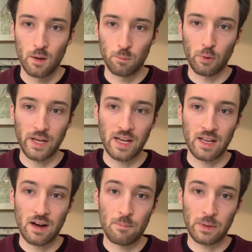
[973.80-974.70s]
bringing
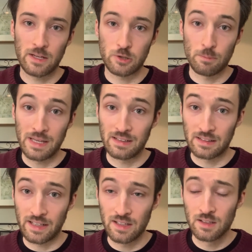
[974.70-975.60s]
it up
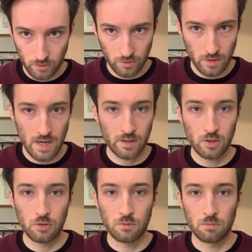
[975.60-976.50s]
intermittently so that
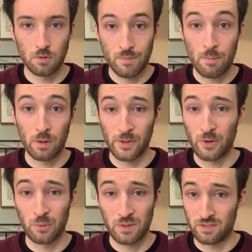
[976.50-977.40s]
you remember, you
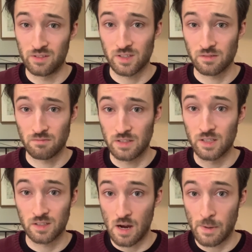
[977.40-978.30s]
know, this
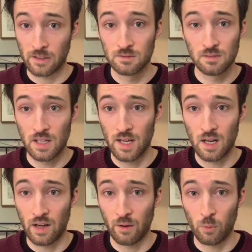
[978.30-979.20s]
is coming,
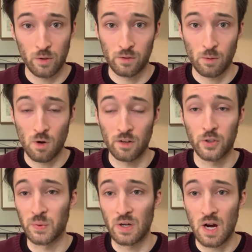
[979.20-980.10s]
whether they want it
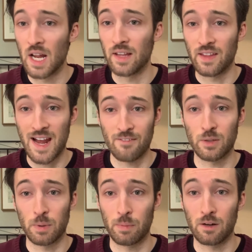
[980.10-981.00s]
to or not, and they have
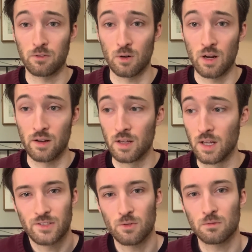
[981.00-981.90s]
to prepare for it.
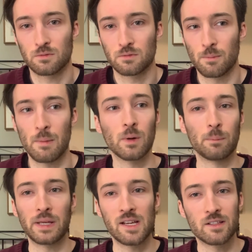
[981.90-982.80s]
I don't remember
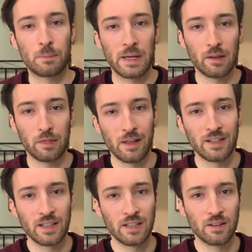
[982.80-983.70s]
it being as big a
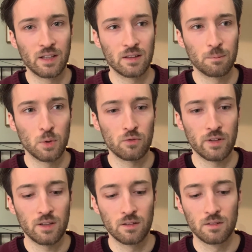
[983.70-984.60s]
thing in the movie.